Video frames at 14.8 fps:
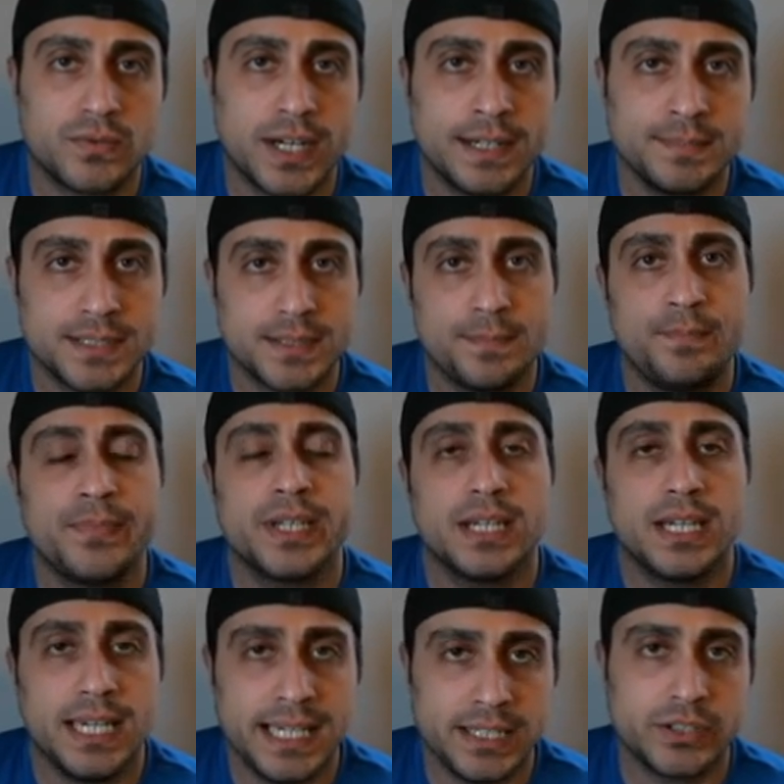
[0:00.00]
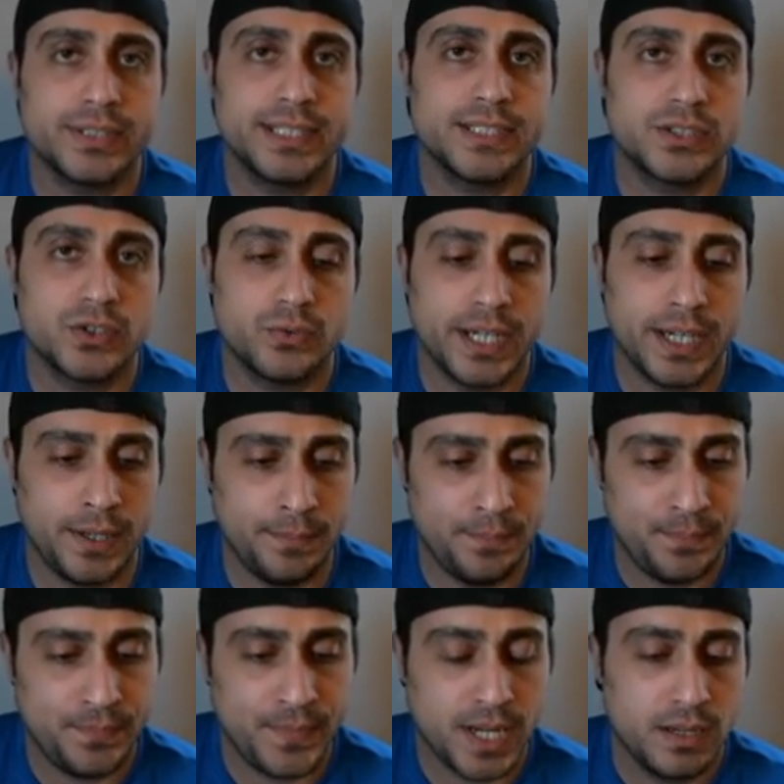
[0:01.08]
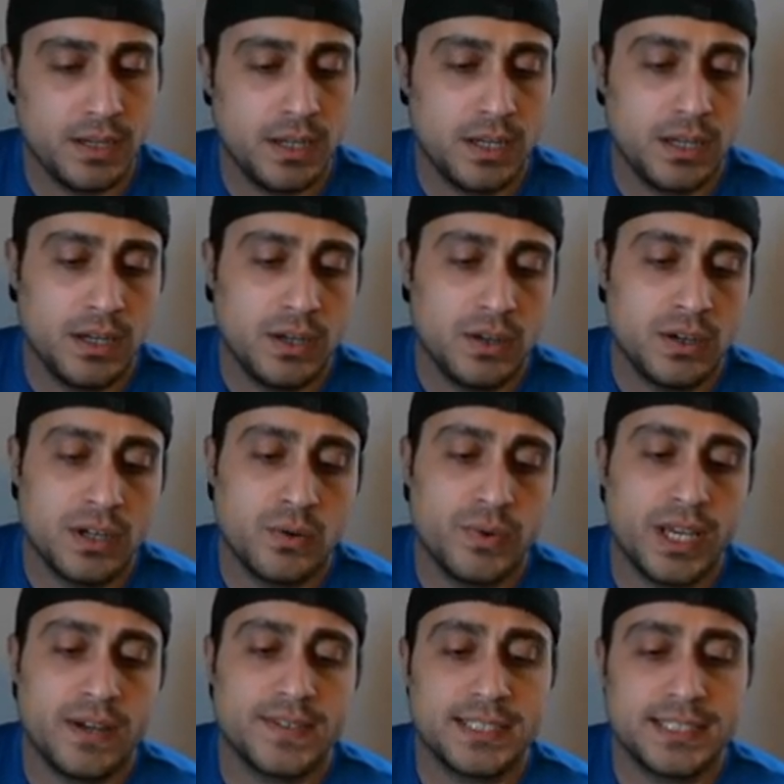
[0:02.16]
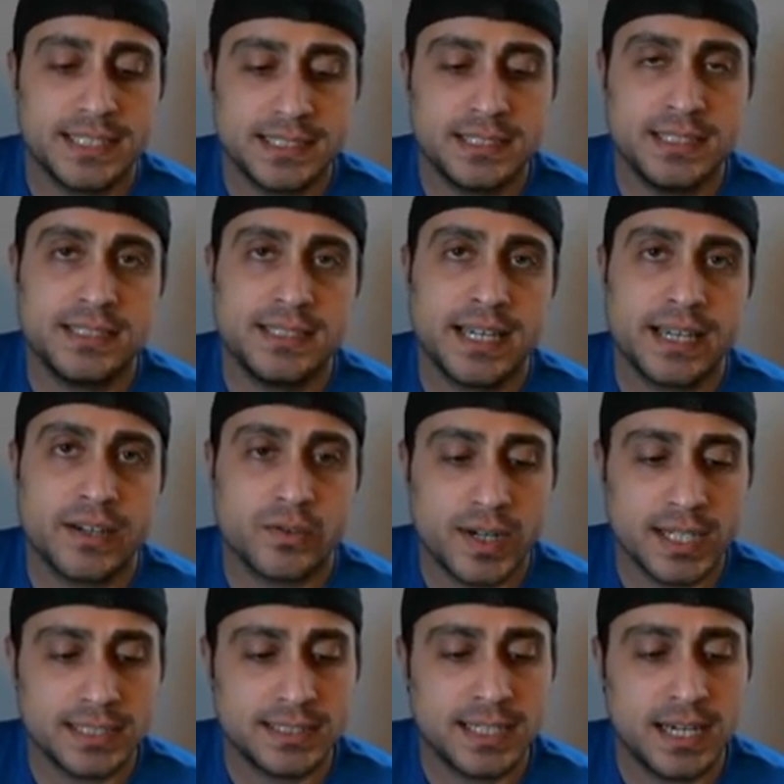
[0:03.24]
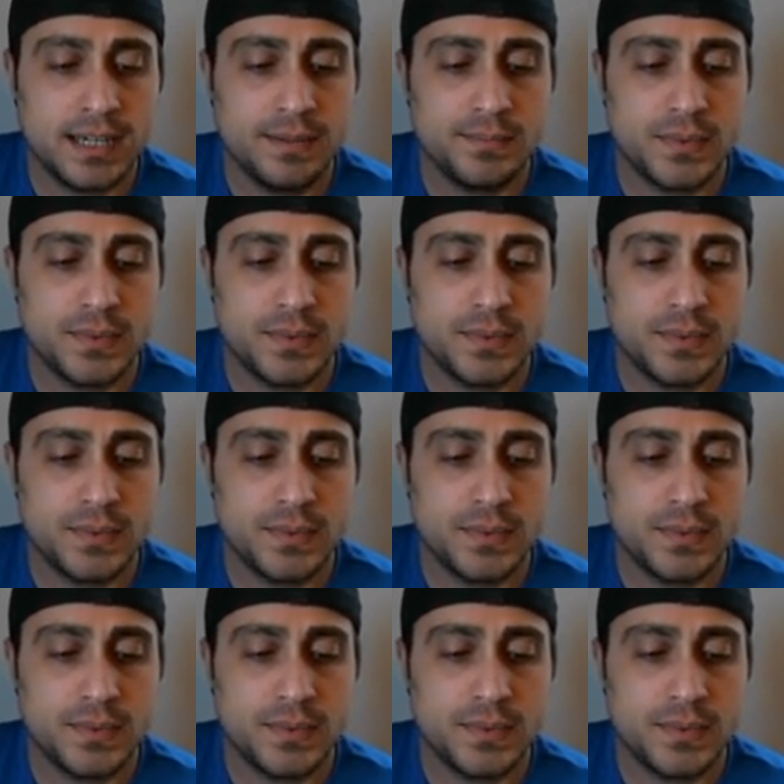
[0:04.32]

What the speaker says: reps, increase the weight. We have a 60-second rest time